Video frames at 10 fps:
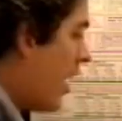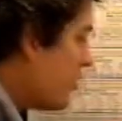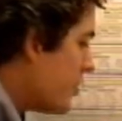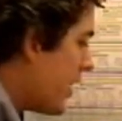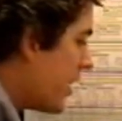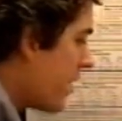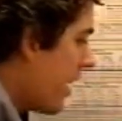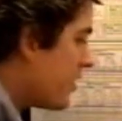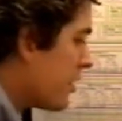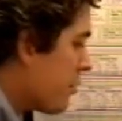
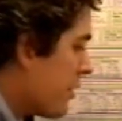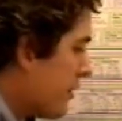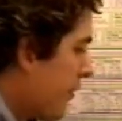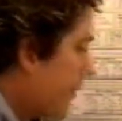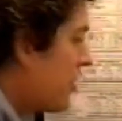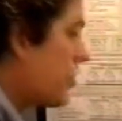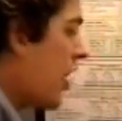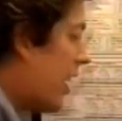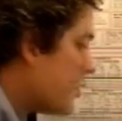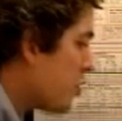190,350
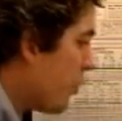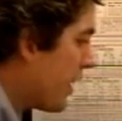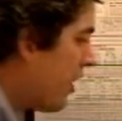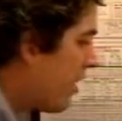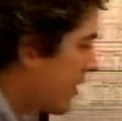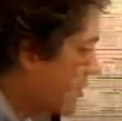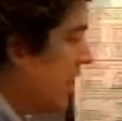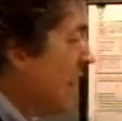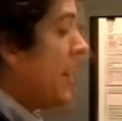times $20.